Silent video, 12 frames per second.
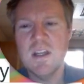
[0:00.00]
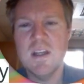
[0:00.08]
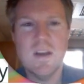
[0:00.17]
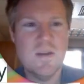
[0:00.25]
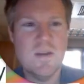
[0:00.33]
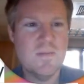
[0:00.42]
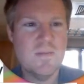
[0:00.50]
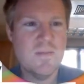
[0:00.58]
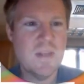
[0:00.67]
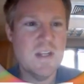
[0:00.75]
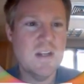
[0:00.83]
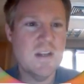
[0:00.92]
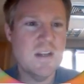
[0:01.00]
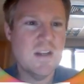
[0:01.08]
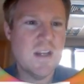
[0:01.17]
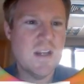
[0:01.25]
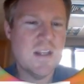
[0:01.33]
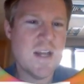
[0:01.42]
And
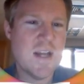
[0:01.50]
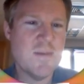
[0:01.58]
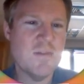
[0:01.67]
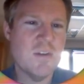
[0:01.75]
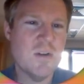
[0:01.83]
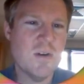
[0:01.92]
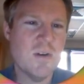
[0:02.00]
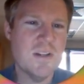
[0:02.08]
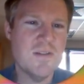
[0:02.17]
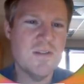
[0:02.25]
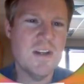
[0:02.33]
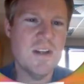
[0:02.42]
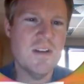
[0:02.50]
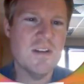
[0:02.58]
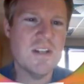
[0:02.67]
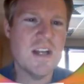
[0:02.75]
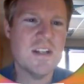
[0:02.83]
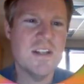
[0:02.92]
at the time of recording this video,
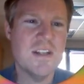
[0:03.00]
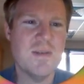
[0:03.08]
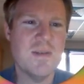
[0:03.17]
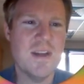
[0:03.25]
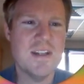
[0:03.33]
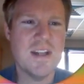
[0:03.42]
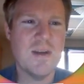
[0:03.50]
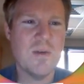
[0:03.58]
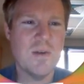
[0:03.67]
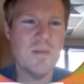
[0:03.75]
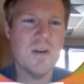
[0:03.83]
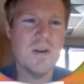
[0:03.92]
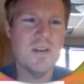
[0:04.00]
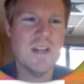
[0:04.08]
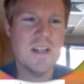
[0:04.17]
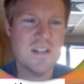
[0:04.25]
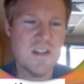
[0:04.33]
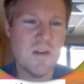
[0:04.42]
there's actually some anti-war
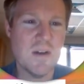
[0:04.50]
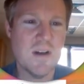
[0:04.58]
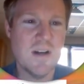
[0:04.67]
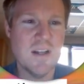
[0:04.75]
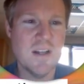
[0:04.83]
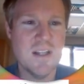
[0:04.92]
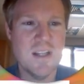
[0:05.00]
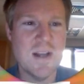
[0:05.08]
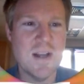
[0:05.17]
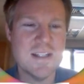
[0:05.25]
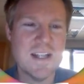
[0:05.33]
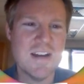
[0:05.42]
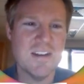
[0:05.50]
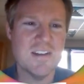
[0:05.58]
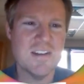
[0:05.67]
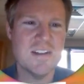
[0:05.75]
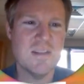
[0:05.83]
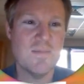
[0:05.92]
protests going on in the U.S. now.
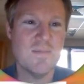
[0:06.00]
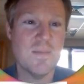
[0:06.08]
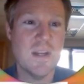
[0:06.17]
There's